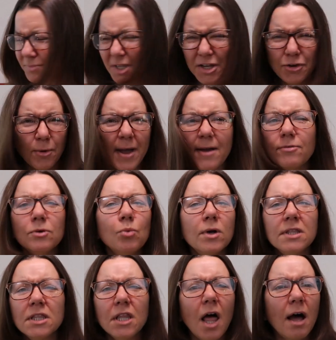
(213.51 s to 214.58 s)

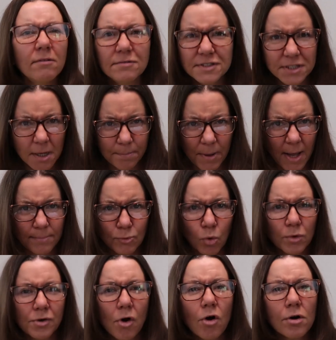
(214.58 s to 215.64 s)
Everyone loves a
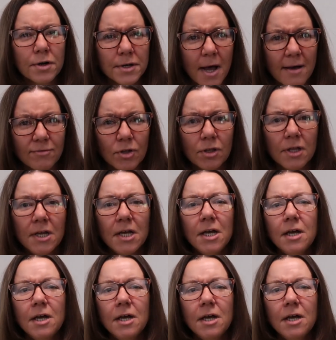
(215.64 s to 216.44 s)
popcorn horror novel,